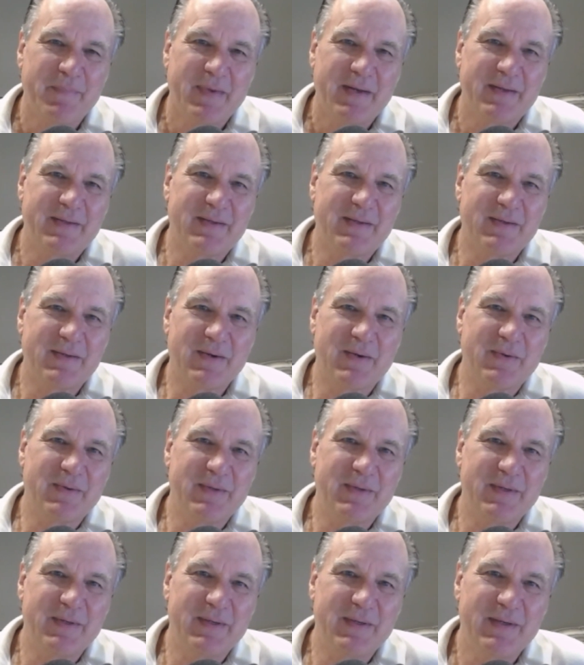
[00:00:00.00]
So
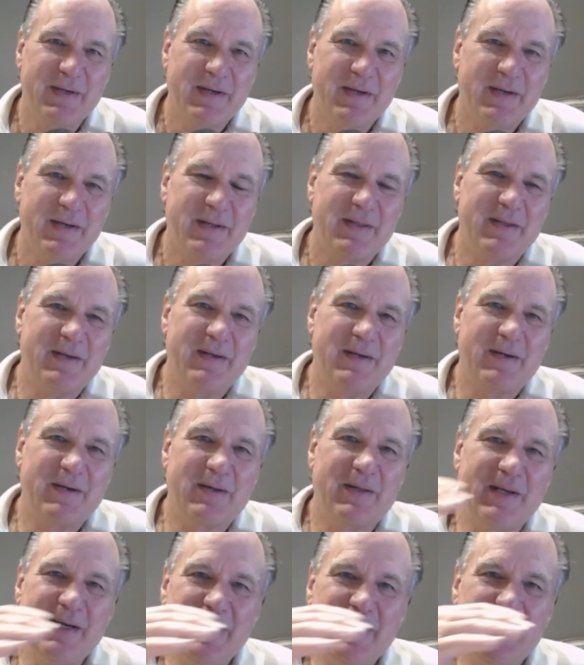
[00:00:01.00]
the The
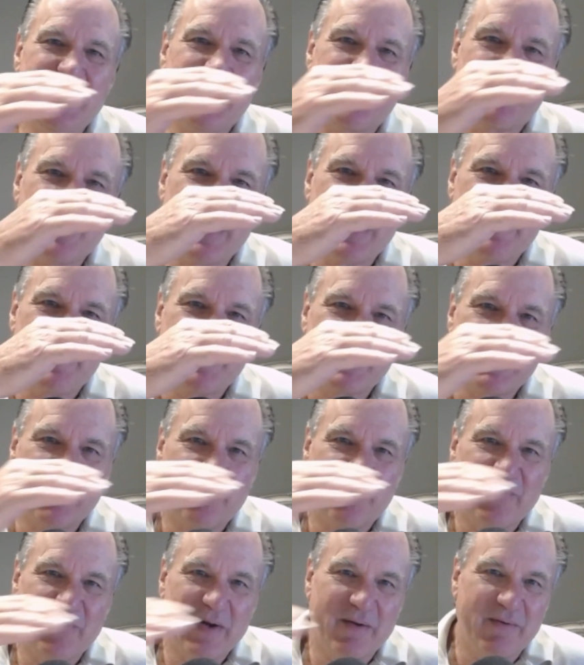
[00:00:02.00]
cleaning and prep is the
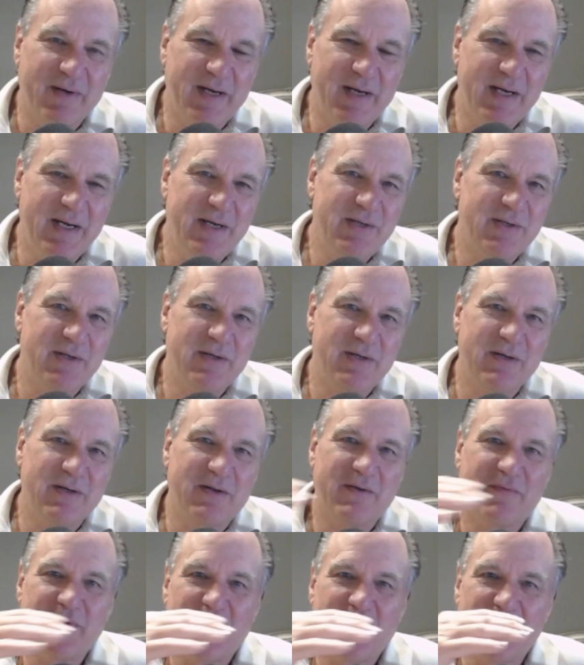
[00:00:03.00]
foundation
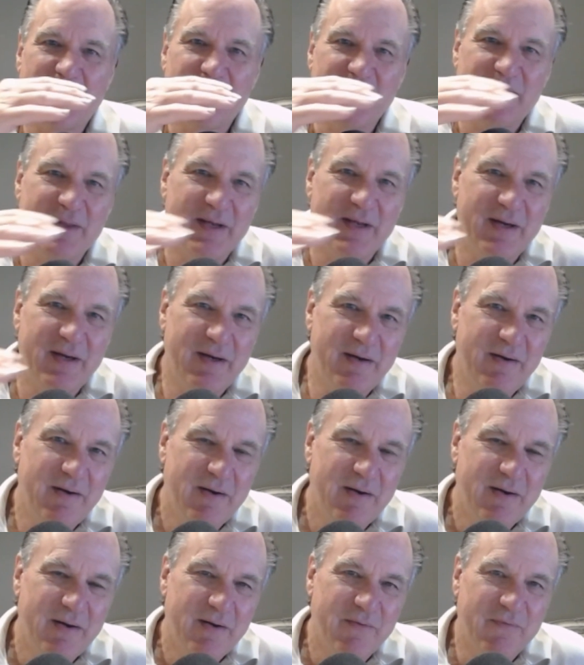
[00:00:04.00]
of everything
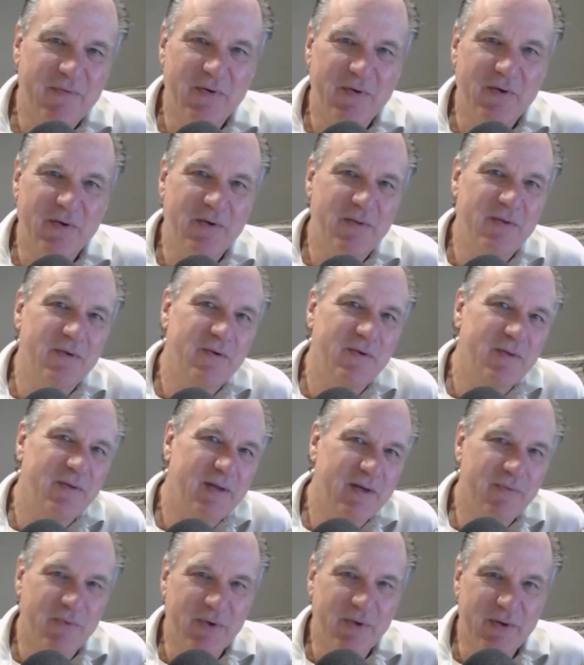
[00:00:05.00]
further
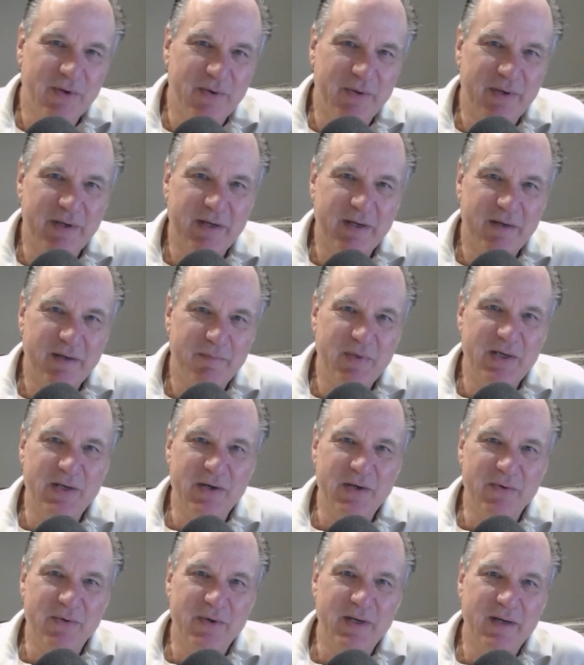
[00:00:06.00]
that we're going to be
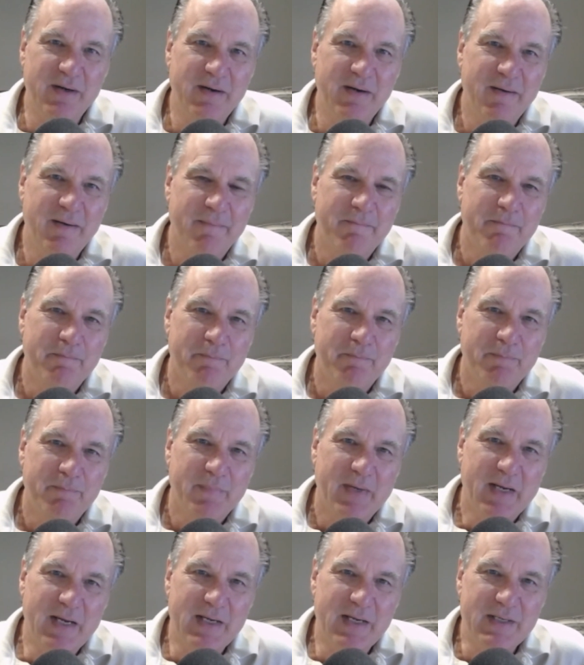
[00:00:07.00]
doing
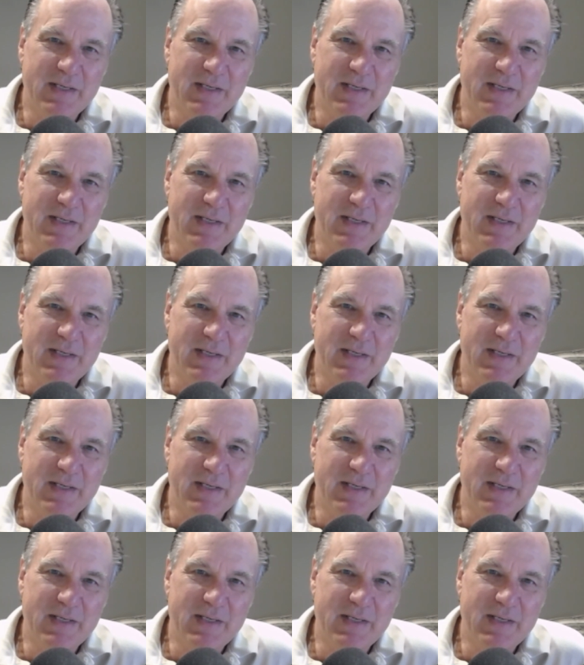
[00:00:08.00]
as